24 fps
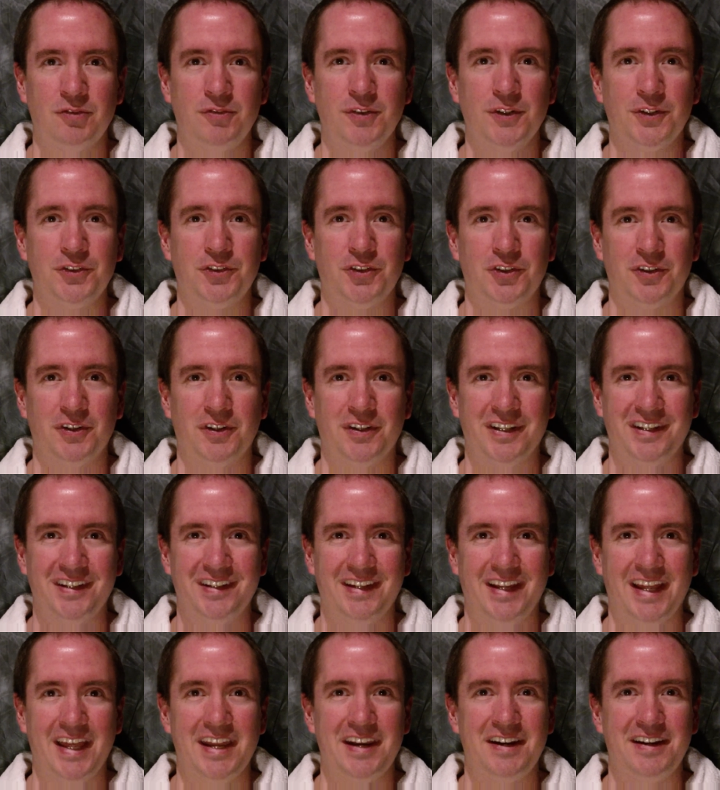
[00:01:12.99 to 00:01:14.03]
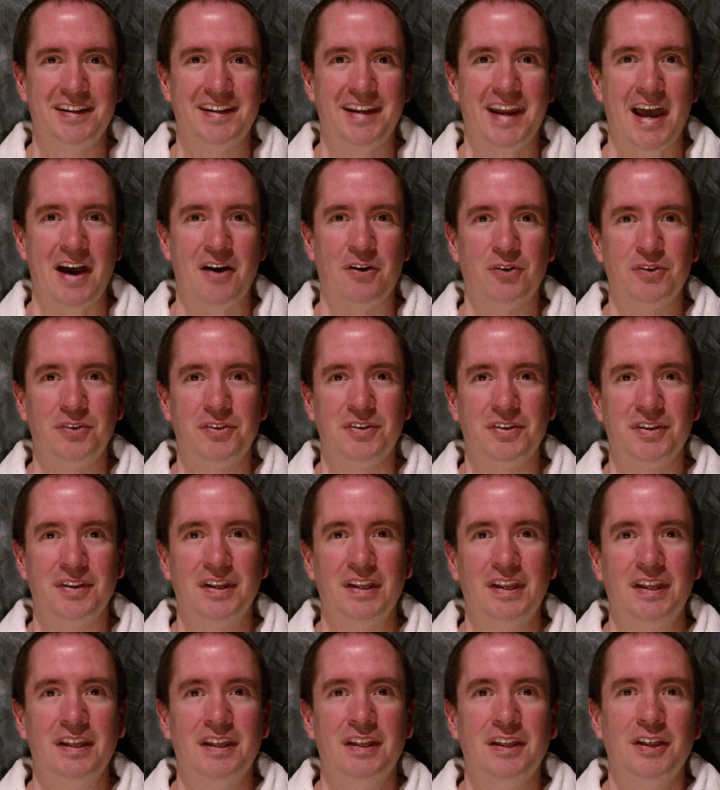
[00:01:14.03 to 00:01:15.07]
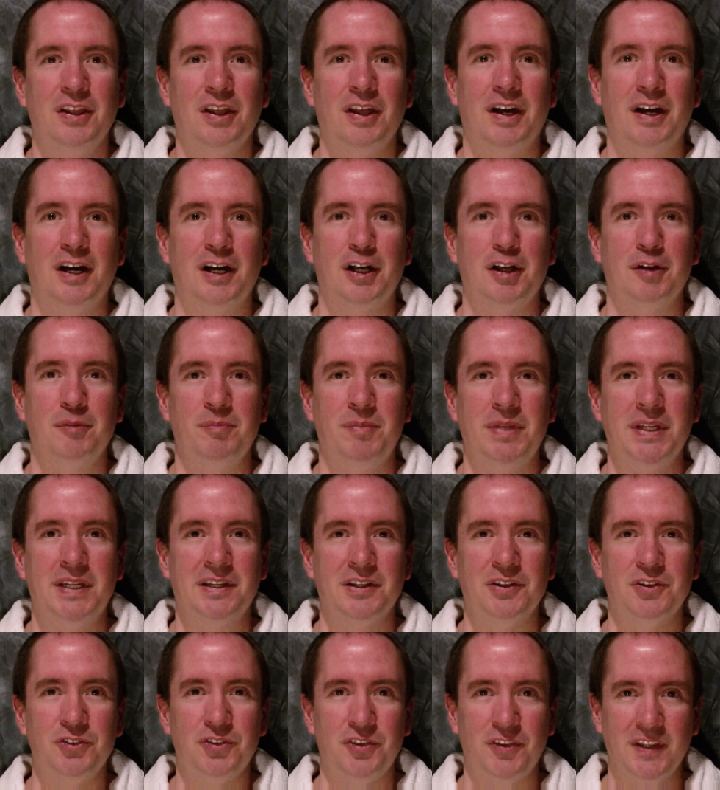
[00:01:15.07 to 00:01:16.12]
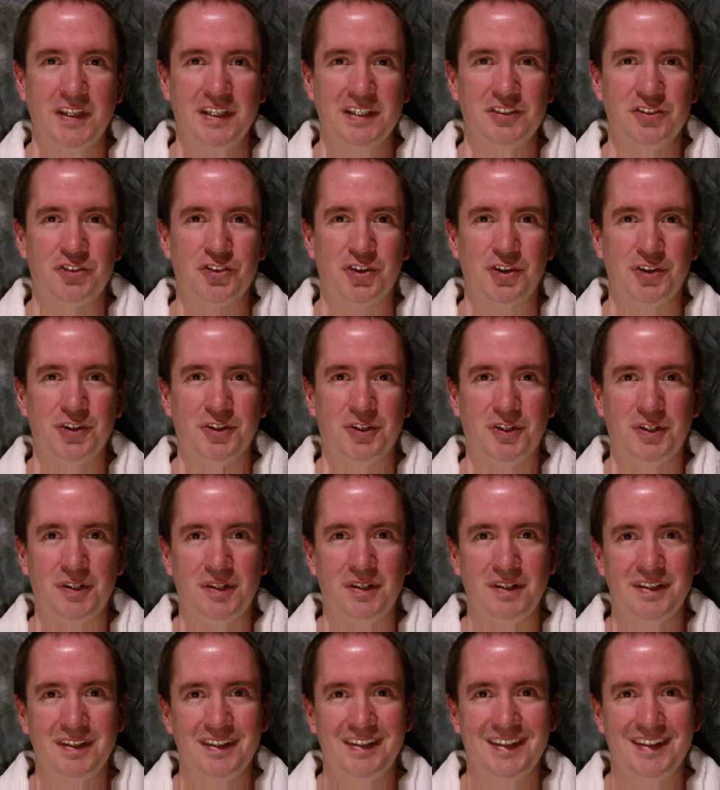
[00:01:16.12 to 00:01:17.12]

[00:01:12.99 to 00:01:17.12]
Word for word: filtered and edited out, because the internal